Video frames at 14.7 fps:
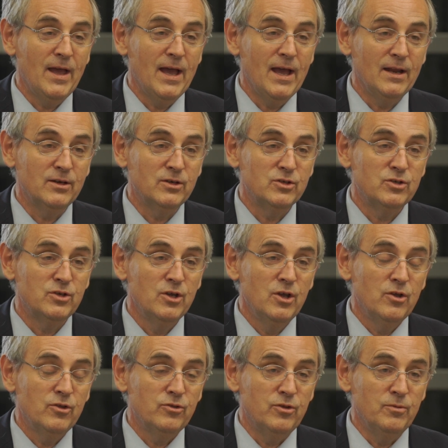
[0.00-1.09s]
And
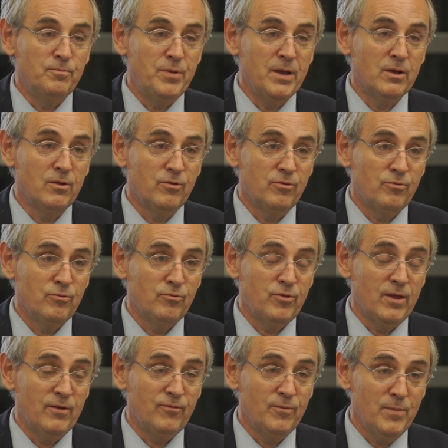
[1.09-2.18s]
the big
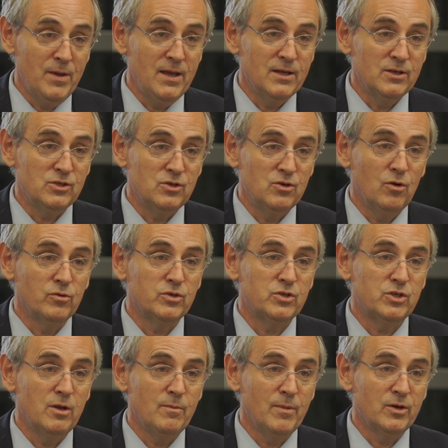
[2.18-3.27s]
thing for me is not
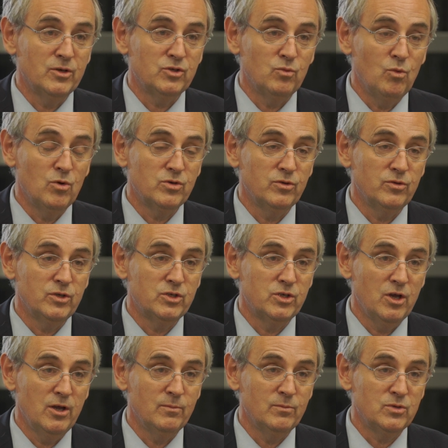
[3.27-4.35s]
so much what are the
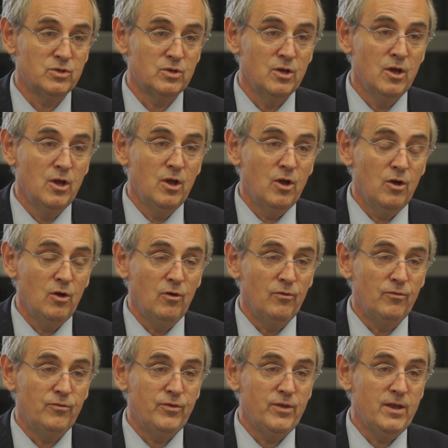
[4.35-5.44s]
terms
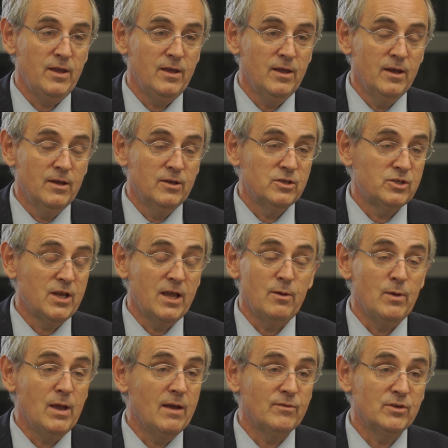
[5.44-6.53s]
of the, say
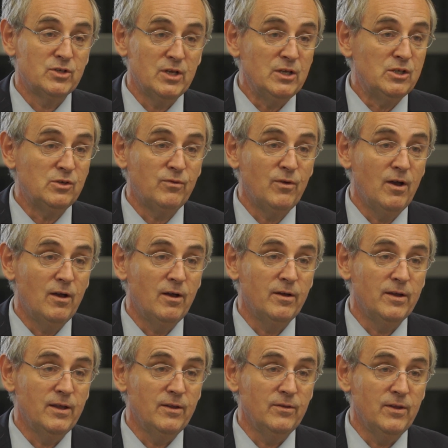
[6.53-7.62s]
we have a
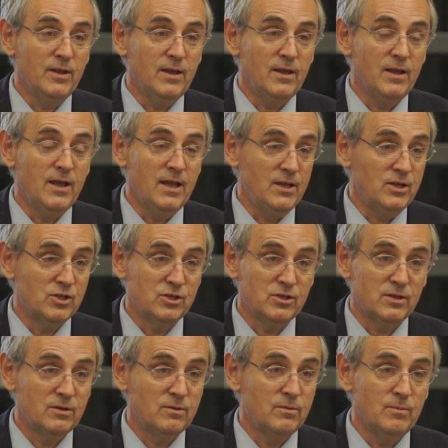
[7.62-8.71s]
ceasefire in the
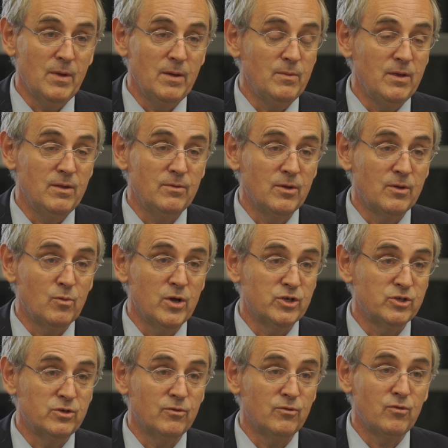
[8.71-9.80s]
east, maybe the
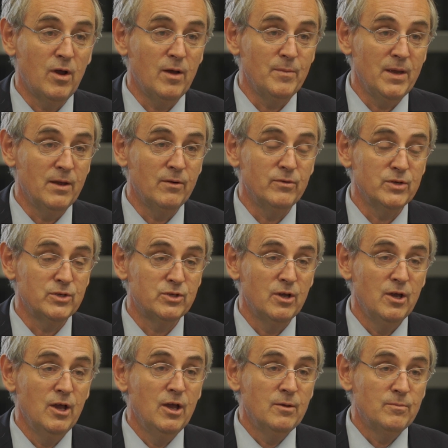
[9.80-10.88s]
question of Crimea is
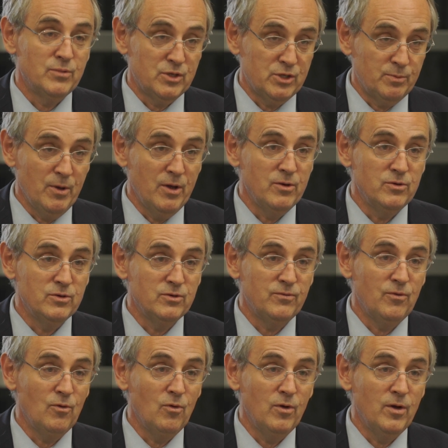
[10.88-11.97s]
postponed
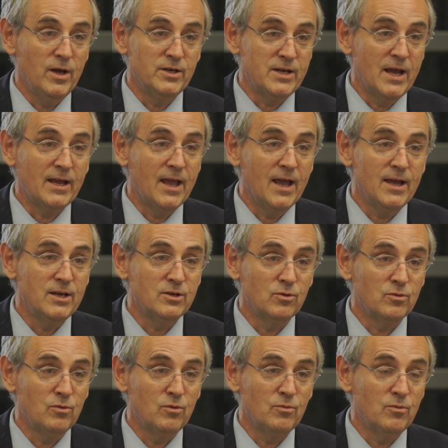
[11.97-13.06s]
for a decade
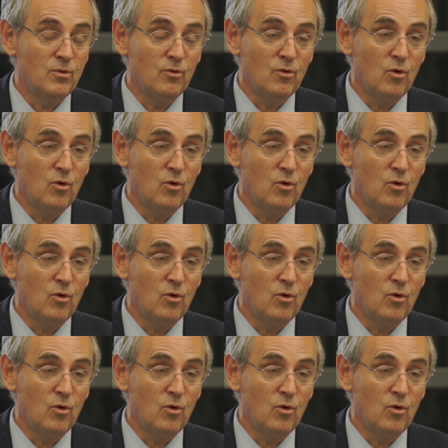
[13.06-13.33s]
or